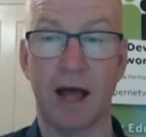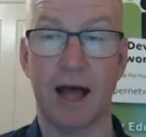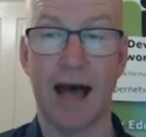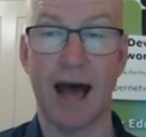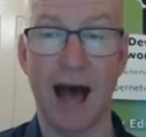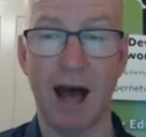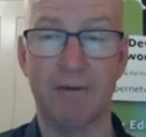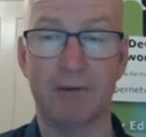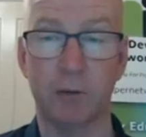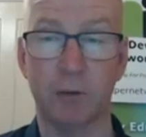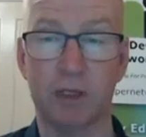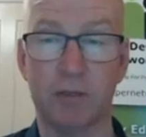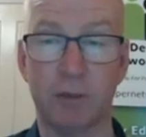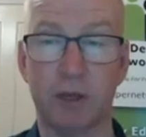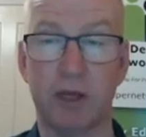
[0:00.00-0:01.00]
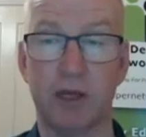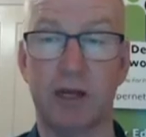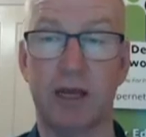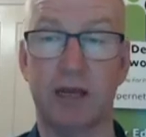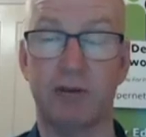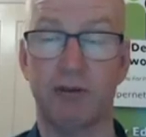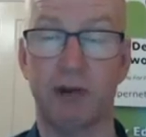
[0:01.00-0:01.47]
afterwards, but
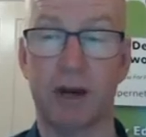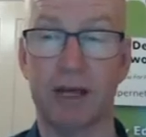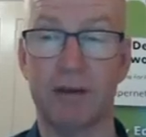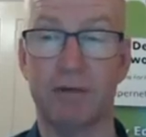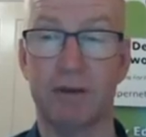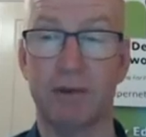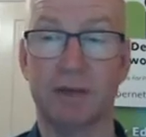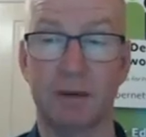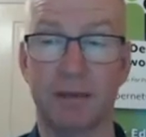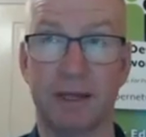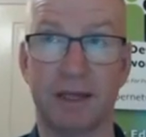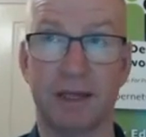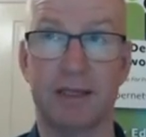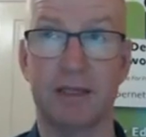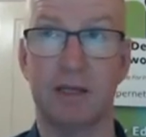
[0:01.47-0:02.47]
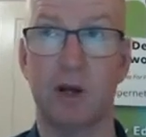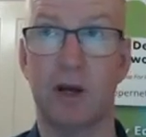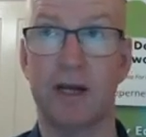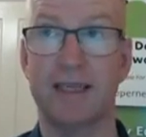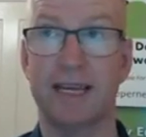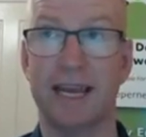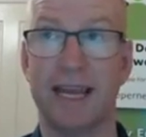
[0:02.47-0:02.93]
you're trying to give them something that's
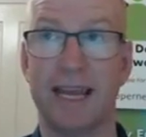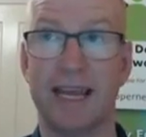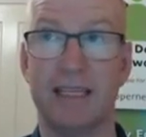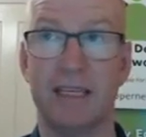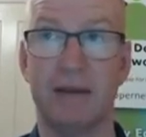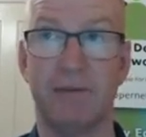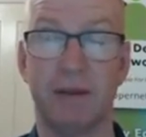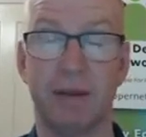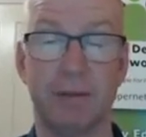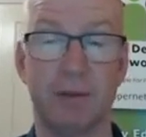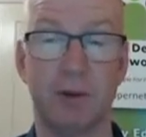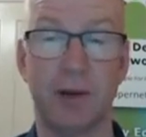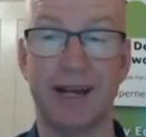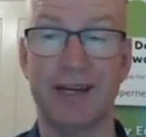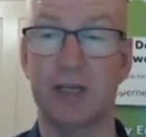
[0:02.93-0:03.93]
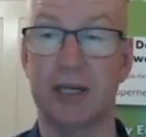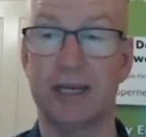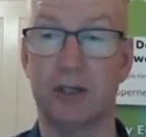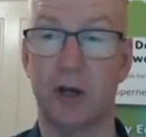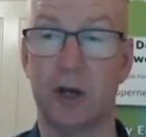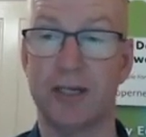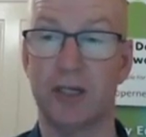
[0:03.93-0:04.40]
nice and easy for them to actually
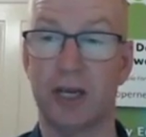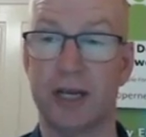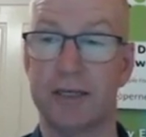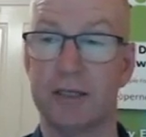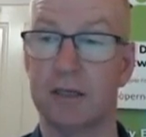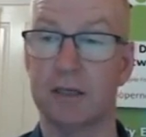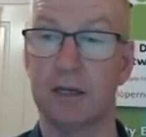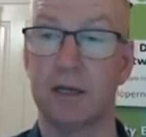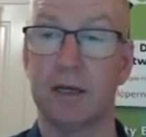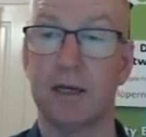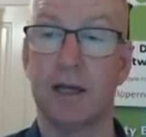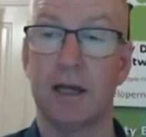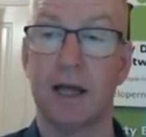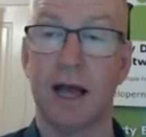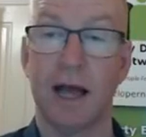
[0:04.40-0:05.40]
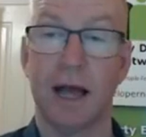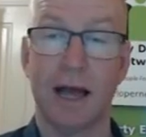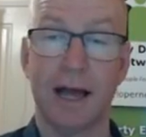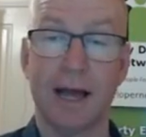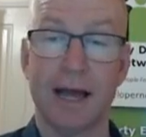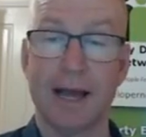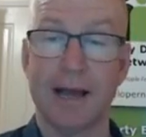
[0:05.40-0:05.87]
digest.
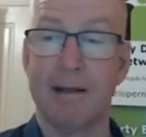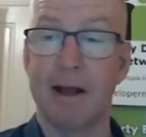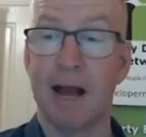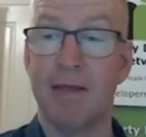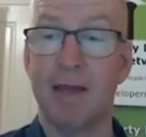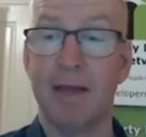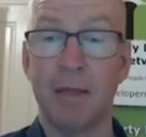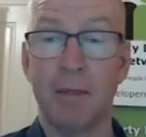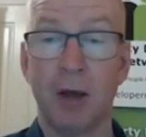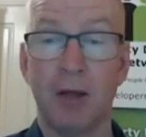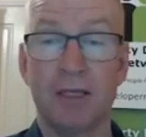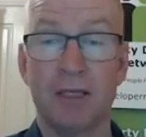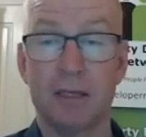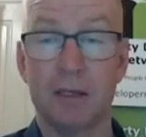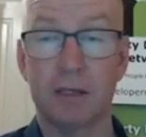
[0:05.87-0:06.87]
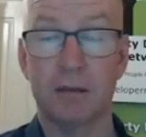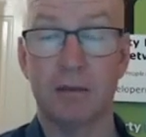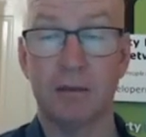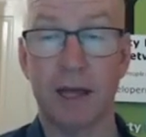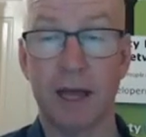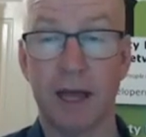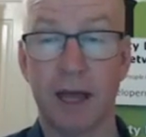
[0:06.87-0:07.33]
And then the most
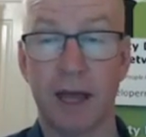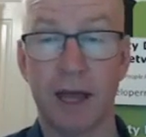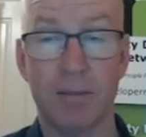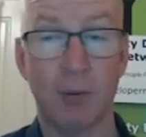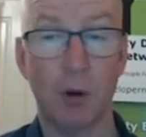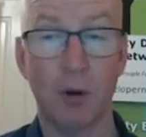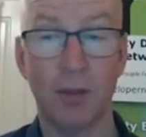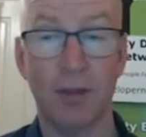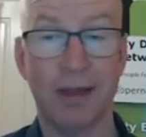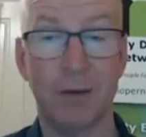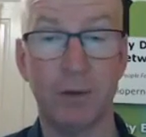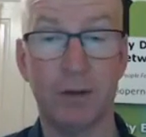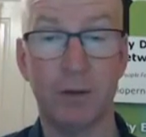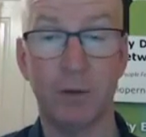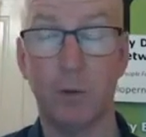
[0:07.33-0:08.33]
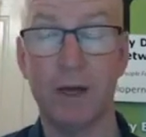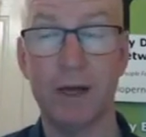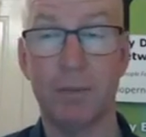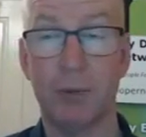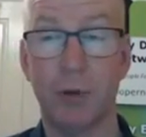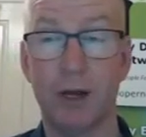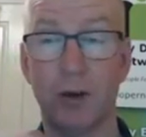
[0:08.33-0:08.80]
important thing when
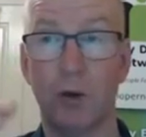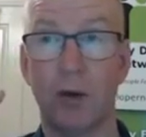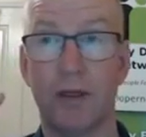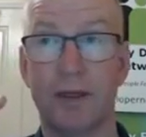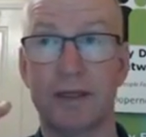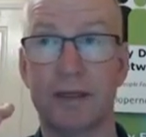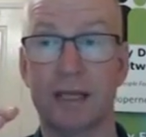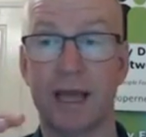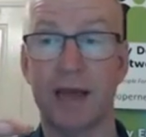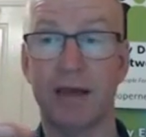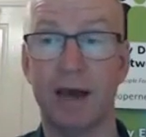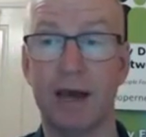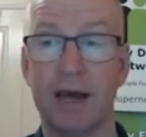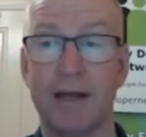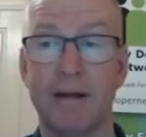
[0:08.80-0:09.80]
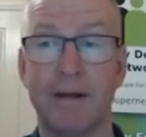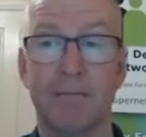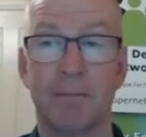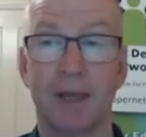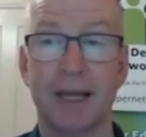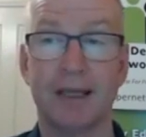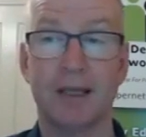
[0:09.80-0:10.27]
you're putting all of this together
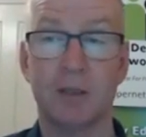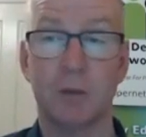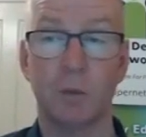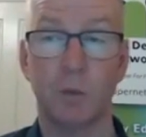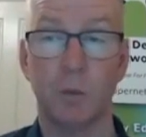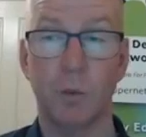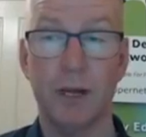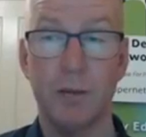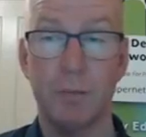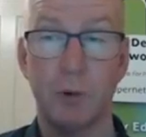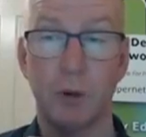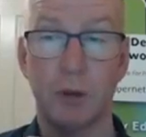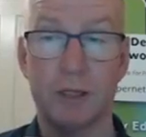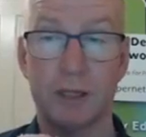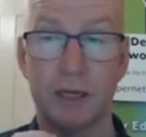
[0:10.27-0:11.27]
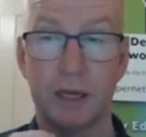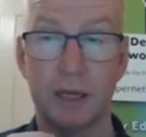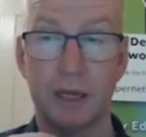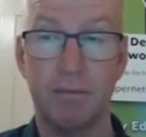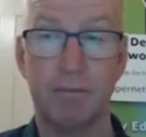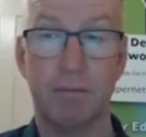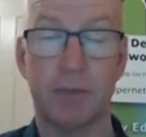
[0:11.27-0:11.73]
is when you put
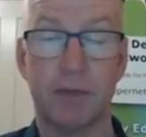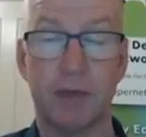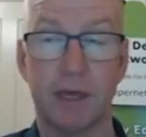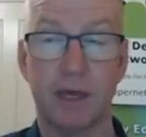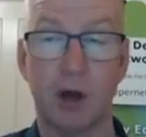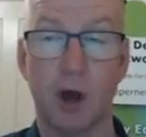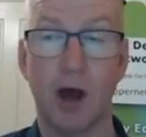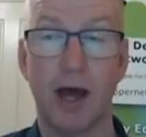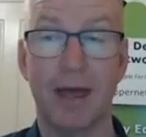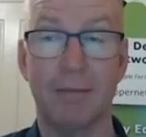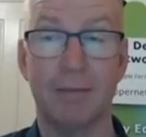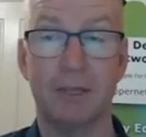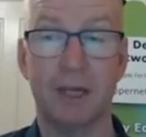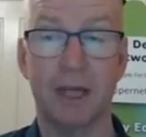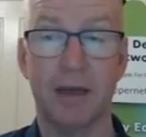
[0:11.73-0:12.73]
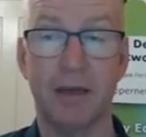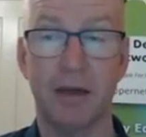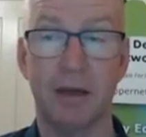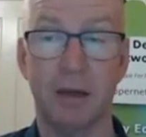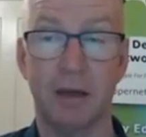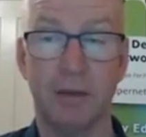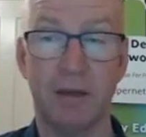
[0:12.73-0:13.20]
the IM
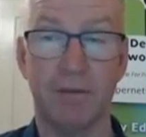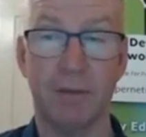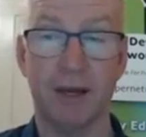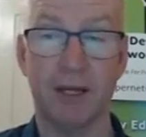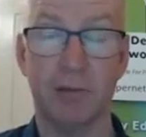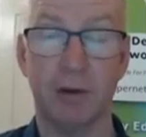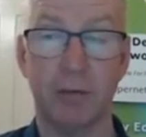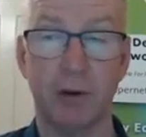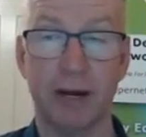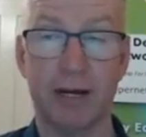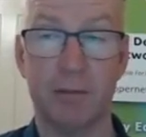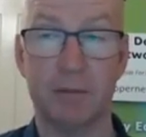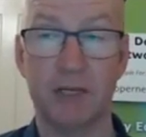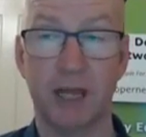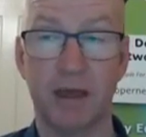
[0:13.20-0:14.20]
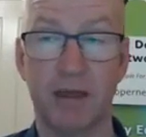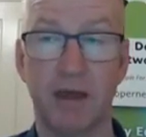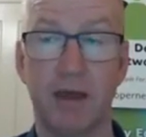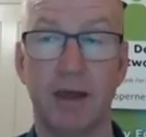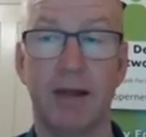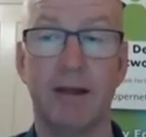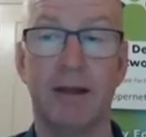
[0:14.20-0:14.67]
together, the information memorandum
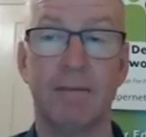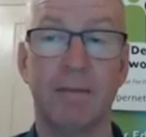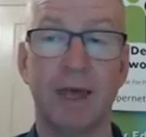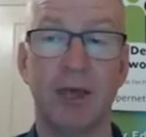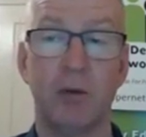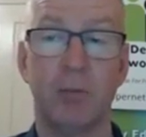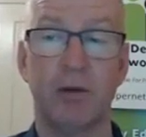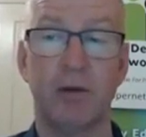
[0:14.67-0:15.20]
together, that you